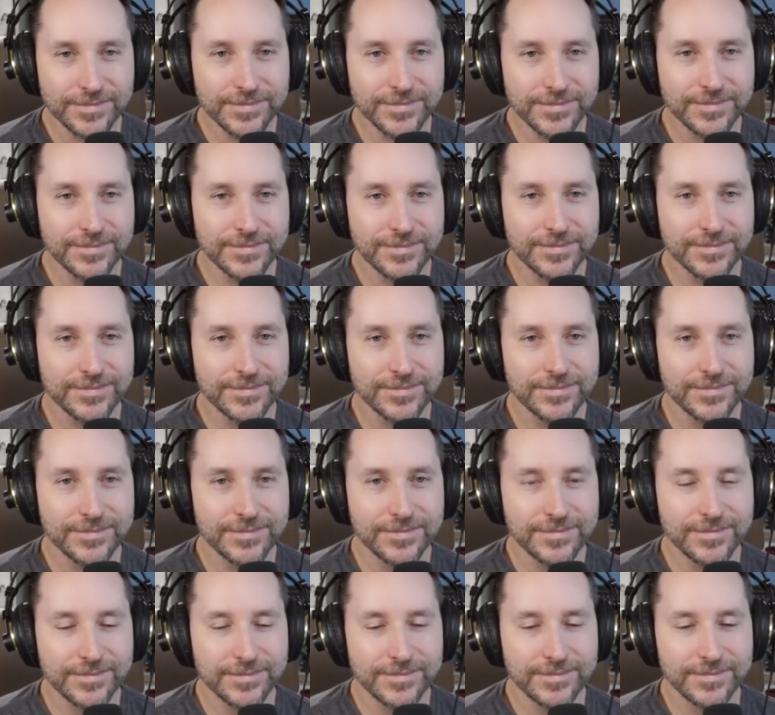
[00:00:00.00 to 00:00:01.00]

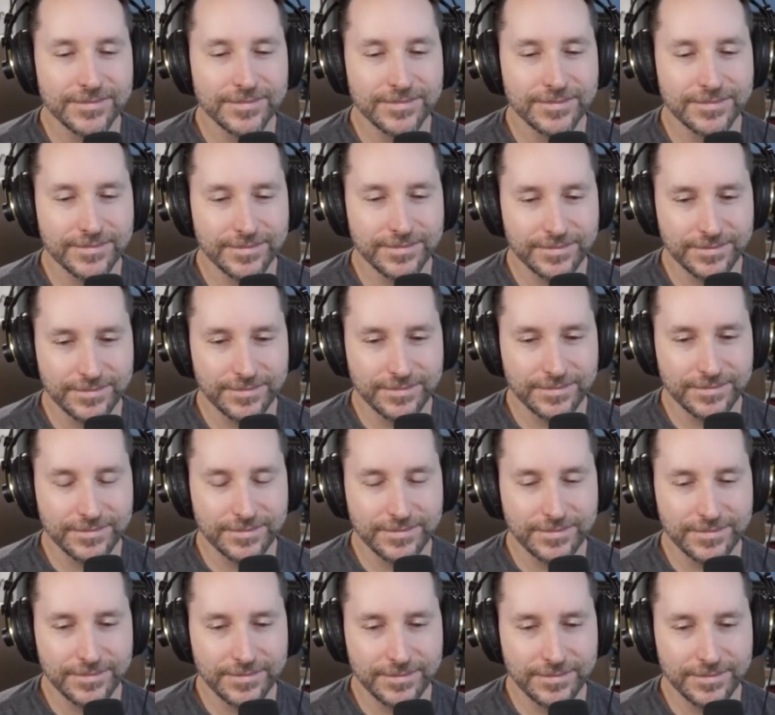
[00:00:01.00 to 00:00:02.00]

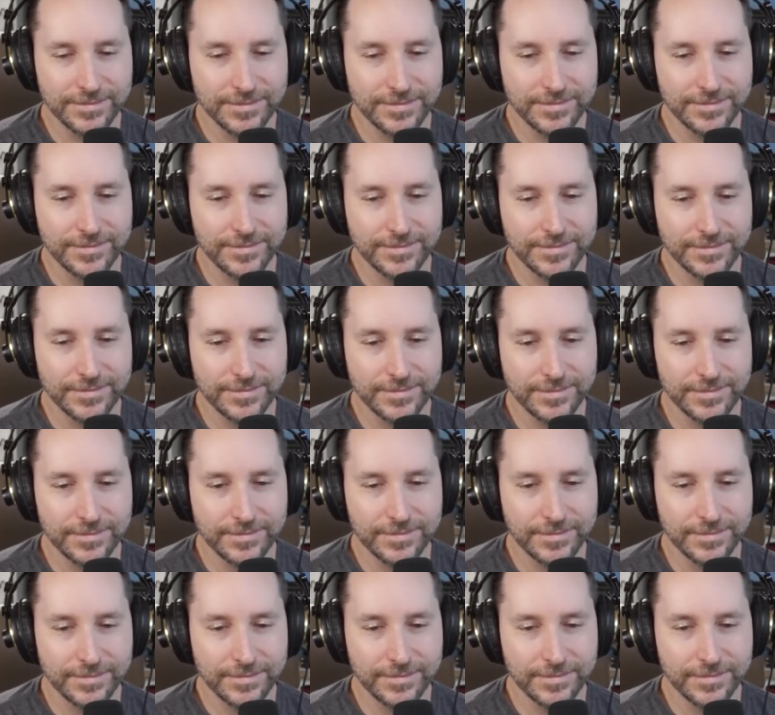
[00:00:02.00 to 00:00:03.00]

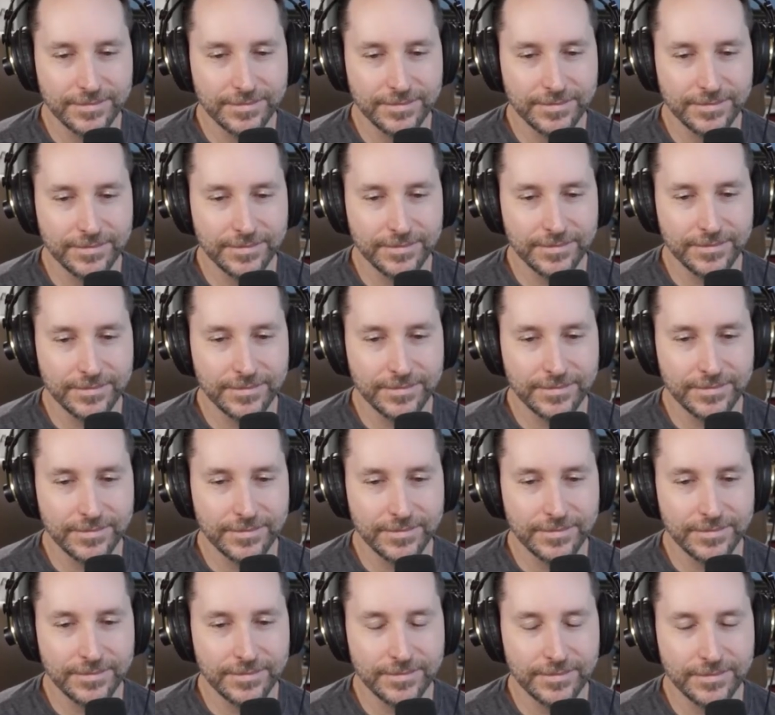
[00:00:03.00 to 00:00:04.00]

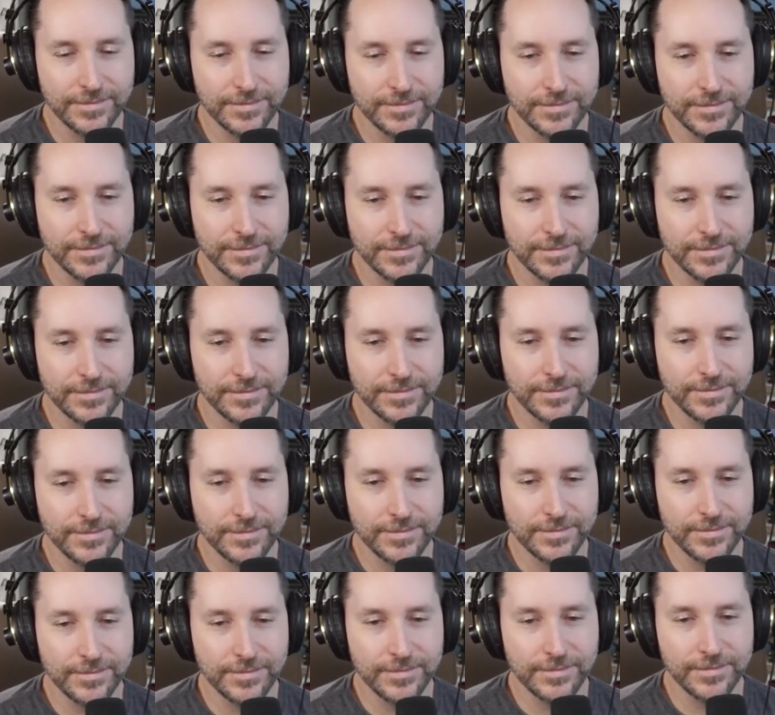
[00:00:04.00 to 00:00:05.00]

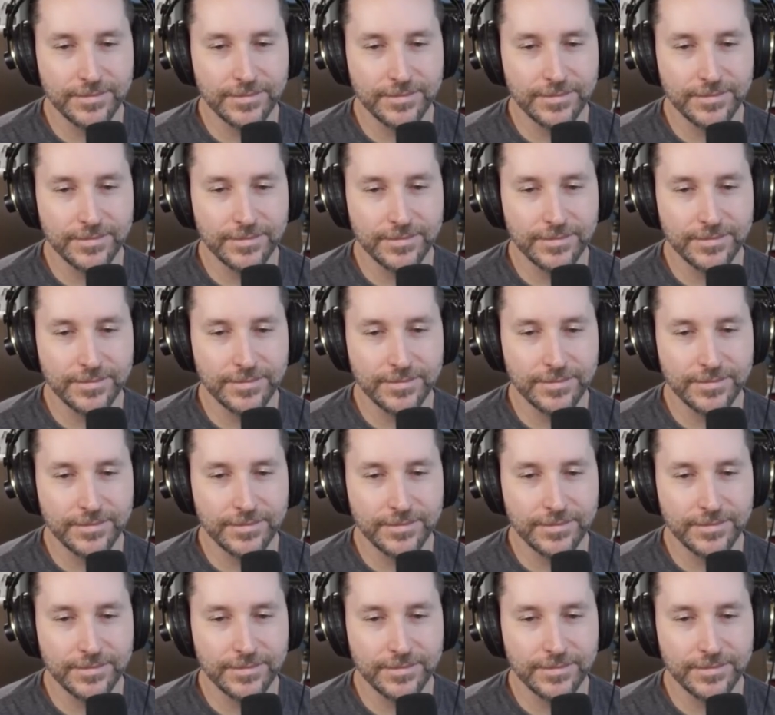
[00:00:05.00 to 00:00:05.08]
This person isn't speaking.